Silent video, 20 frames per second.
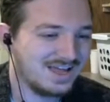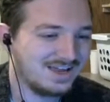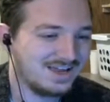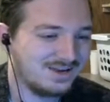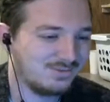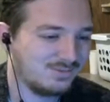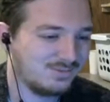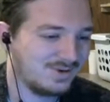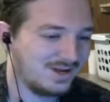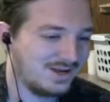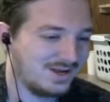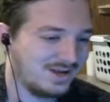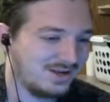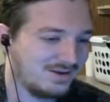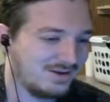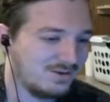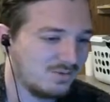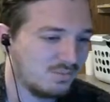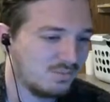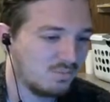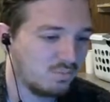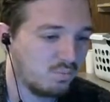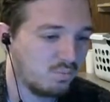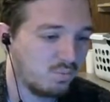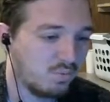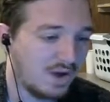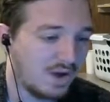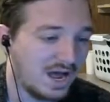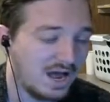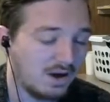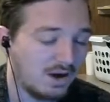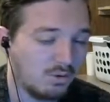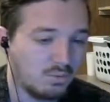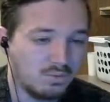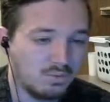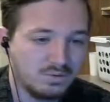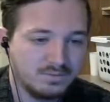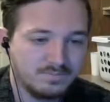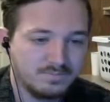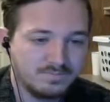anyway. Wow.
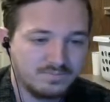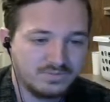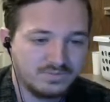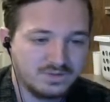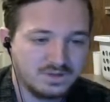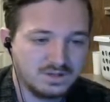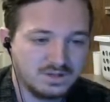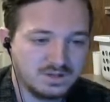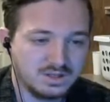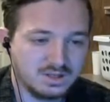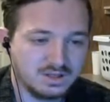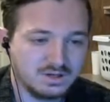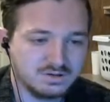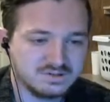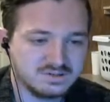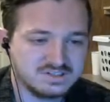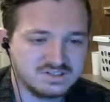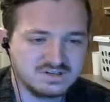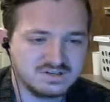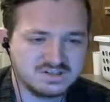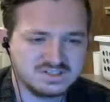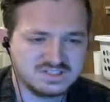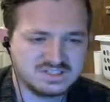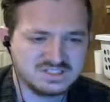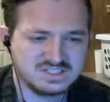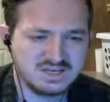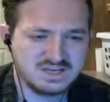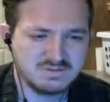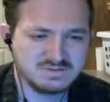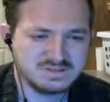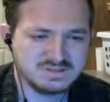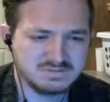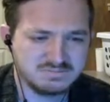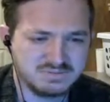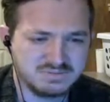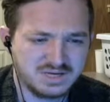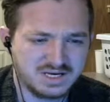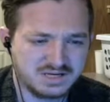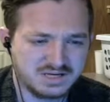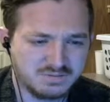In all seriousness, that was
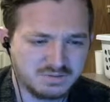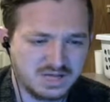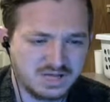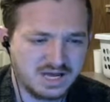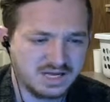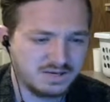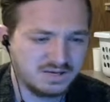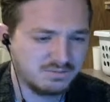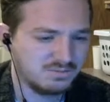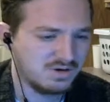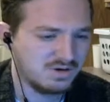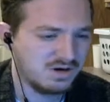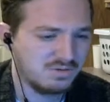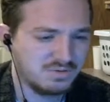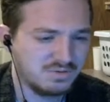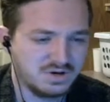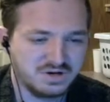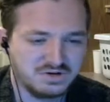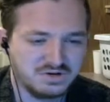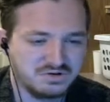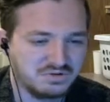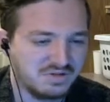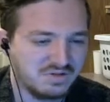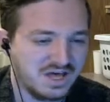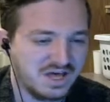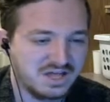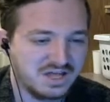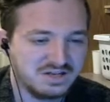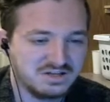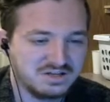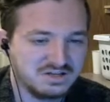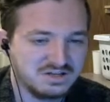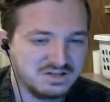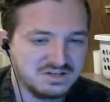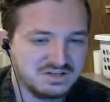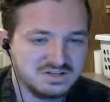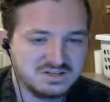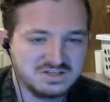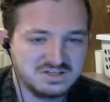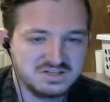impeccable. I did not want to do that.
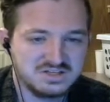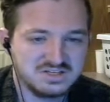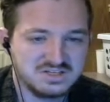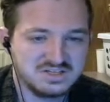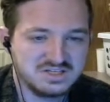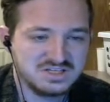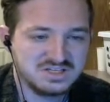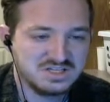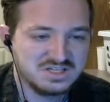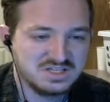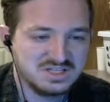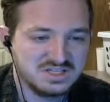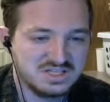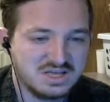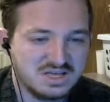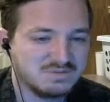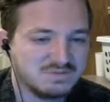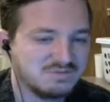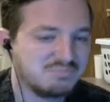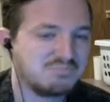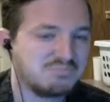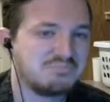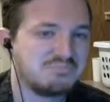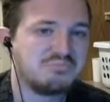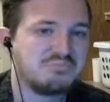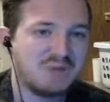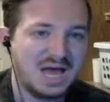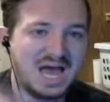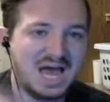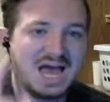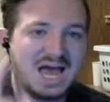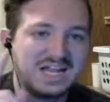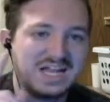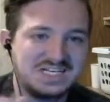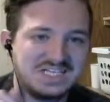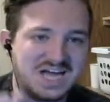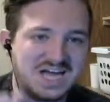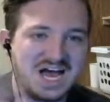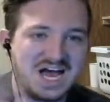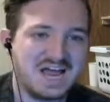That was bad
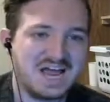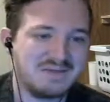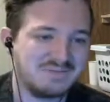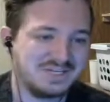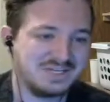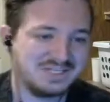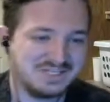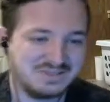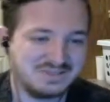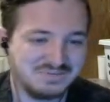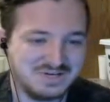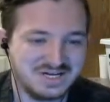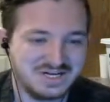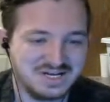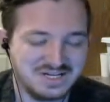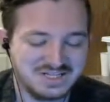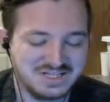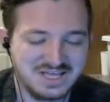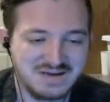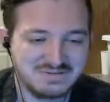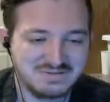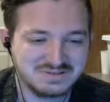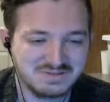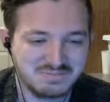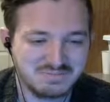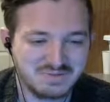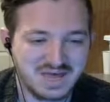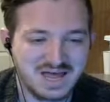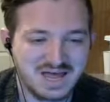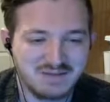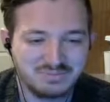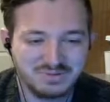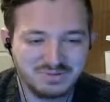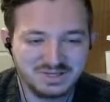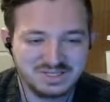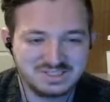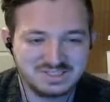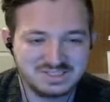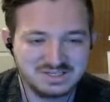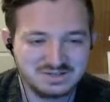timing on my end. That was a bad
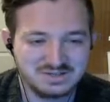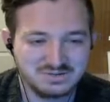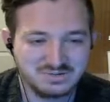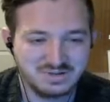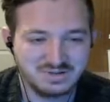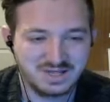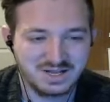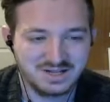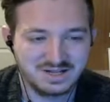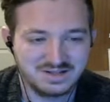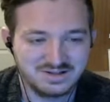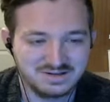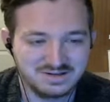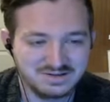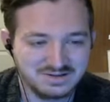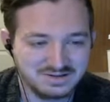place to do that in.